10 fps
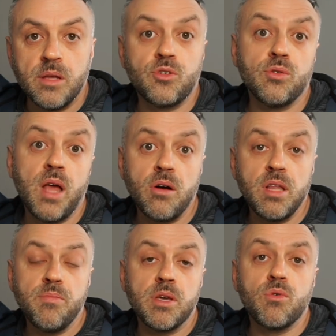so now
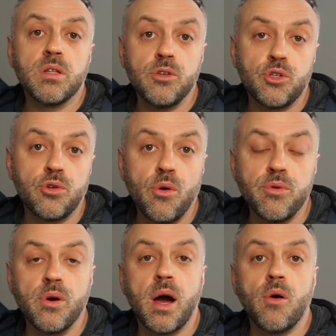let me quickly show
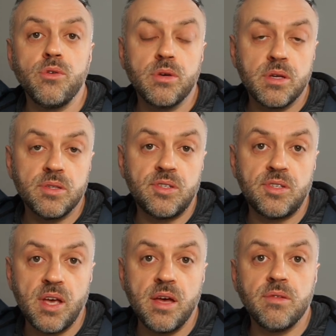you how you can
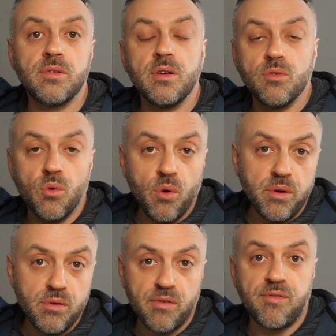send an
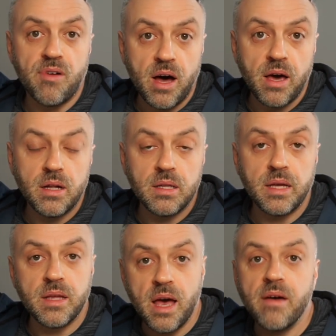audio file
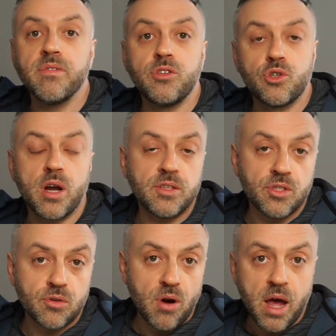and have it
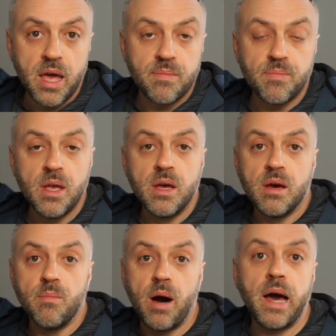transcribed
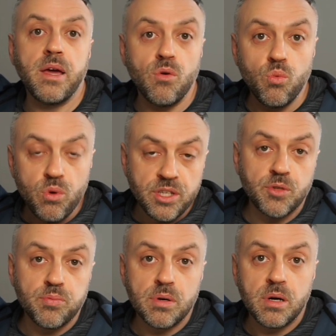by
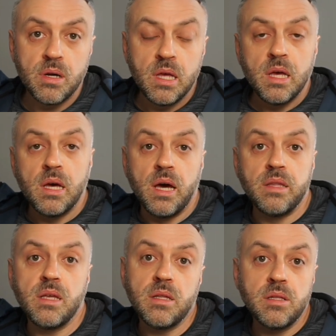Whisper.
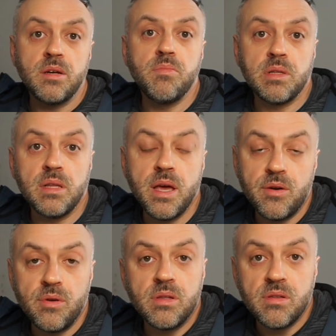And then a little bit
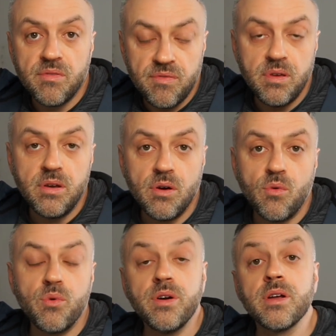later in the video,
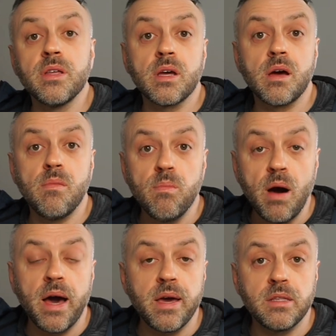we're going to
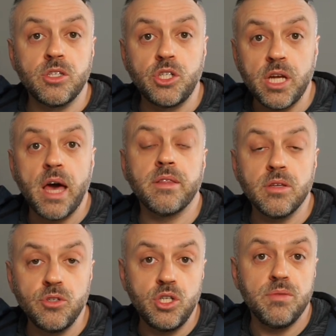combine
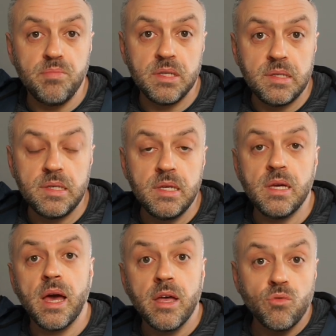
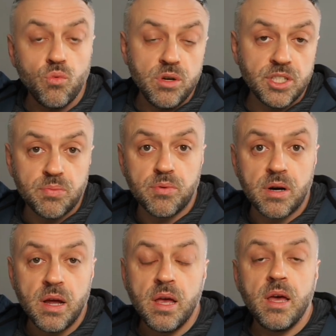ChatGPT and
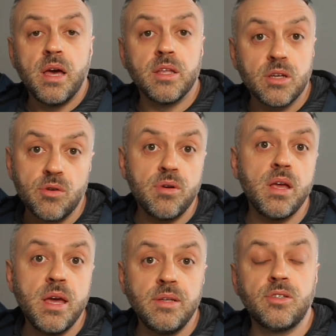Whisper and
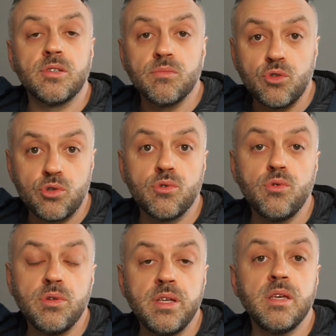create some
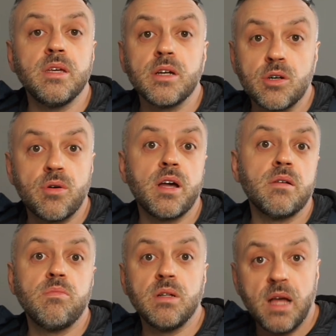truly incredible